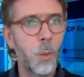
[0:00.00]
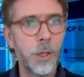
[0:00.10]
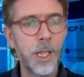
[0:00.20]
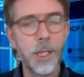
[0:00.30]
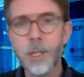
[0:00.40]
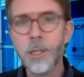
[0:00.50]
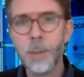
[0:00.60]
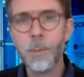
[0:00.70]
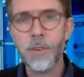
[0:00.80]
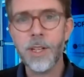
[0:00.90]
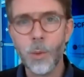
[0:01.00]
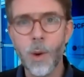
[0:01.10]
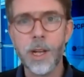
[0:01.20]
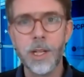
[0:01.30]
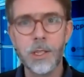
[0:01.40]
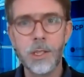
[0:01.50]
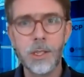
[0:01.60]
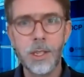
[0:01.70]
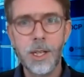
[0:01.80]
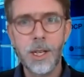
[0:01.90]
what the customer
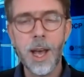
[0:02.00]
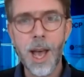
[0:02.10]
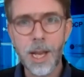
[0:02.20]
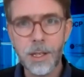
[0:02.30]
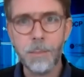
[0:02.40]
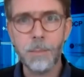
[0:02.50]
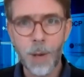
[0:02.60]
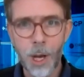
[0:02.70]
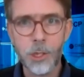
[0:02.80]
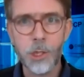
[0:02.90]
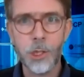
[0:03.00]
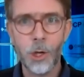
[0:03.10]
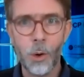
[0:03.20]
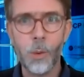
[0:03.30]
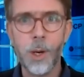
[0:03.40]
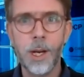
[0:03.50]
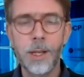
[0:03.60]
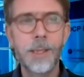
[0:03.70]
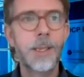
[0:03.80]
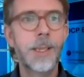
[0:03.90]
requires at a much
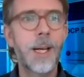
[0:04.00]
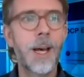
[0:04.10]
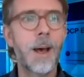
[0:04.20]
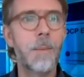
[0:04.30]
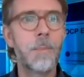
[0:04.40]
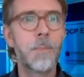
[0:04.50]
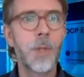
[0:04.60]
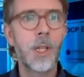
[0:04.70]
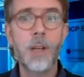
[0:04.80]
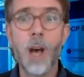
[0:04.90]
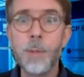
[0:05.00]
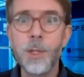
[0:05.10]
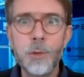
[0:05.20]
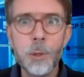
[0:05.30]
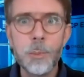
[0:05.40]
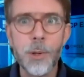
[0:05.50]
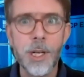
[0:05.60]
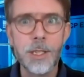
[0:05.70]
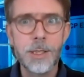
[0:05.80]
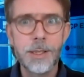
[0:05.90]
lower carbon
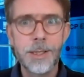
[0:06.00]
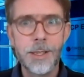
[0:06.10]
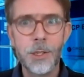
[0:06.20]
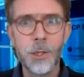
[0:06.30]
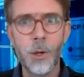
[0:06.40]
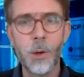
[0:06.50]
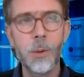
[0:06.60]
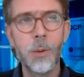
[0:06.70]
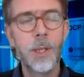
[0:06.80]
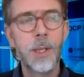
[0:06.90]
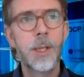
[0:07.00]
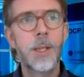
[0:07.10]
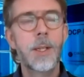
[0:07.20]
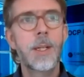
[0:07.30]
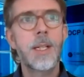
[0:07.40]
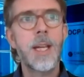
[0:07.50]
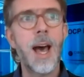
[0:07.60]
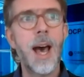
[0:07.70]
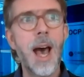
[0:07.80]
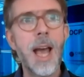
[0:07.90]
footprint. So,
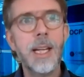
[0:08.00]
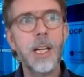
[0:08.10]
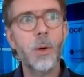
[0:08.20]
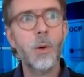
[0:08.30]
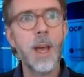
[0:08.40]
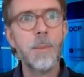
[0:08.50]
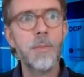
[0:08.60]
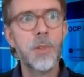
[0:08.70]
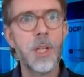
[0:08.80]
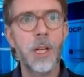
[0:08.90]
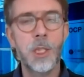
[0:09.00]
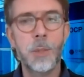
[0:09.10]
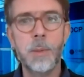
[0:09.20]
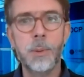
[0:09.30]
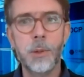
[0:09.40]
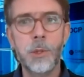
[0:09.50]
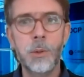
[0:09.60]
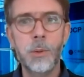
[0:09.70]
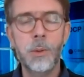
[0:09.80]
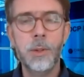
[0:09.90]
yeah, I can only emphasize people
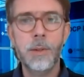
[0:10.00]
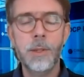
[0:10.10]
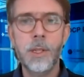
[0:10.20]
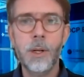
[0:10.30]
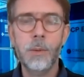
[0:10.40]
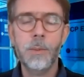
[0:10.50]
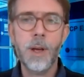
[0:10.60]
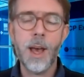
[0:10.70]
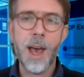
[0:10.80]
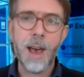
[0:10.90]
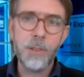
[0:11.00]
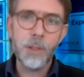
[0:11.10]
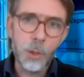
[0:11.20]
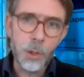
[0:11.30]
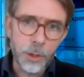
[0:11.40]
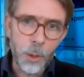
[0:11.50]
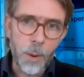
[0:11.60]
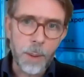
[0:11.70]
to, have a look on the